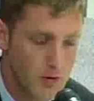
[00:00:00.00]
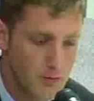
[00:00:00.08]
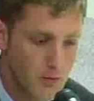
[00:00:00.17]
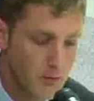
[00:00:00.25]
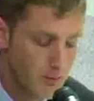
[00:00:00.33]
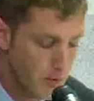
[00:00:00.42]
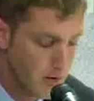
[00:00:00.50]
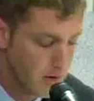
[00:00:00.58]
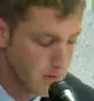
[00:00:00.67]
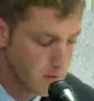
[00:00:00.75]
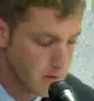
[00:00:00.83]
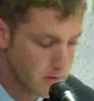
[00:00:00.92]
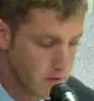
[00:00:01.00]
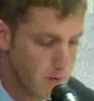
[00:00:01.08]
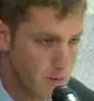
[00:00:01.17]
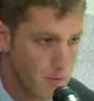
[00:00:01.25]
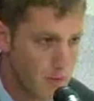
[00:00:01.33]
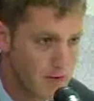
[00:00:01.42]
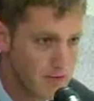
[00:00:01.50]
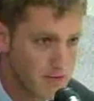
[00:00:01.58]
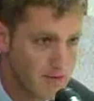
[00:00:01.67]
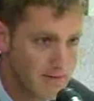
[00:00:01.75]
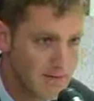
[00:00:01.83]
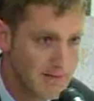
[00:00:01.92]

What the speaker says: people, but I'm going to try my best.